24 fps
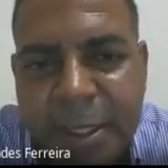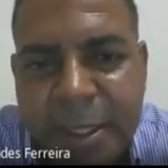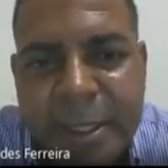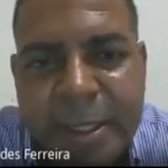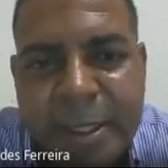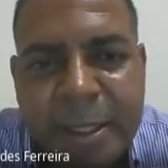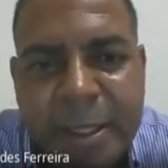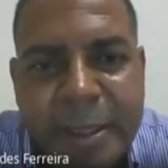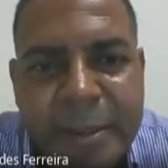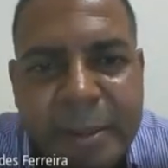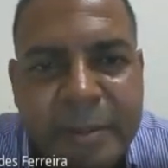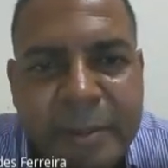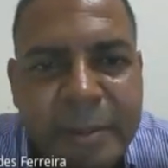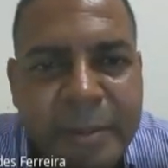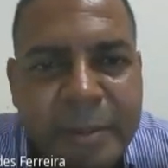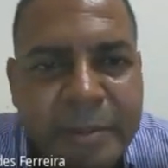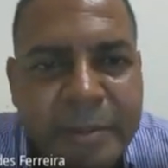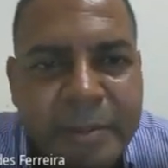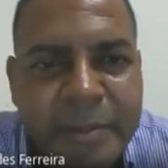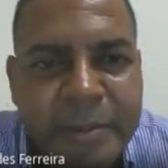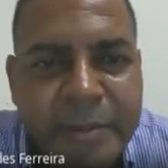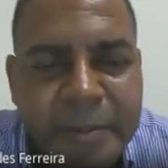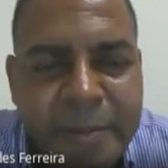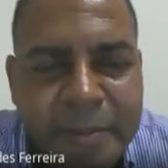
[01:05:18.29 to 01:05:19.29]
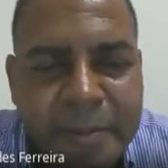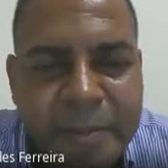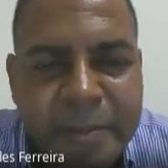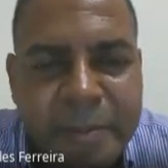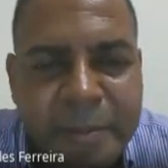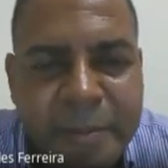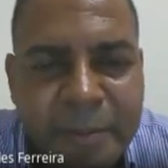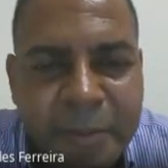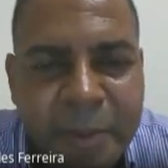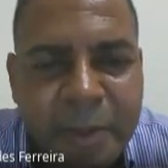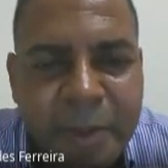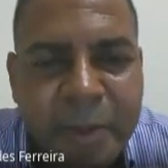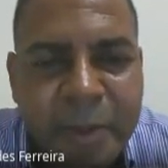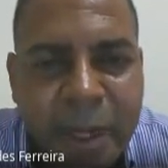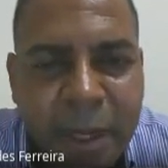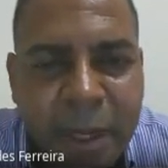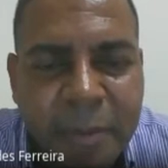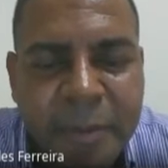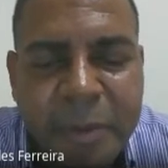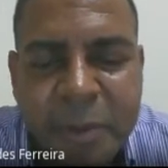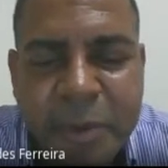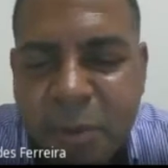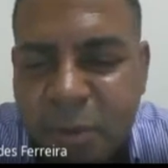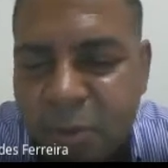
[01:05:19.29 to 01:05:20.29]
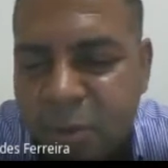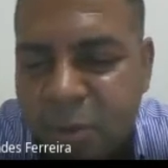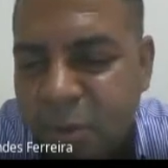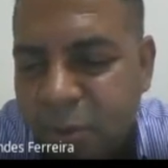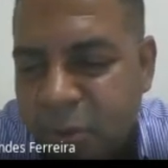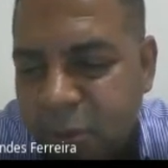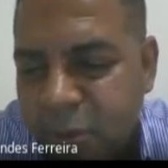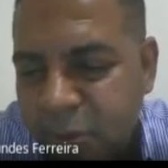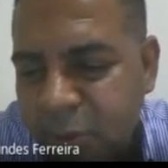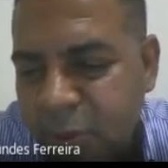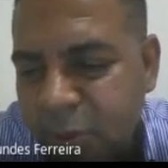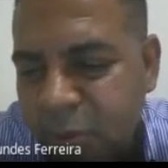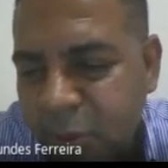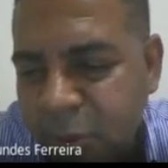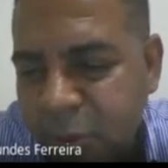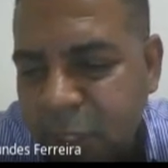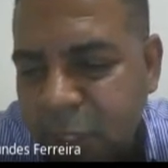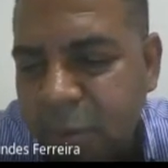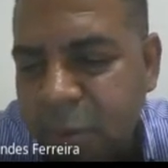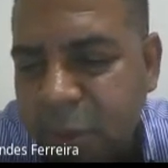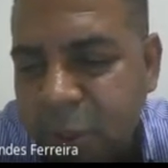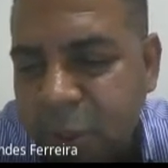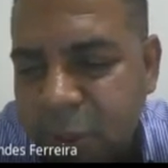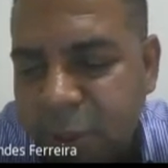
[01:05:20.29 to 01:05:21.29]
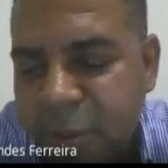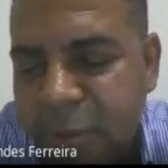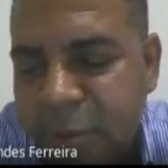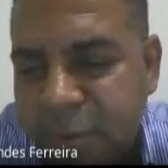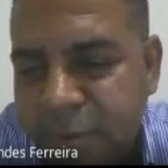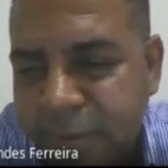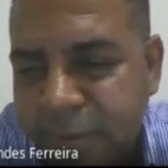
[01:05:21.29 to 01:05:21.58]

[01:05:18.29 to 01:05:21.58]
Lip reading: and I'm very happy to come here.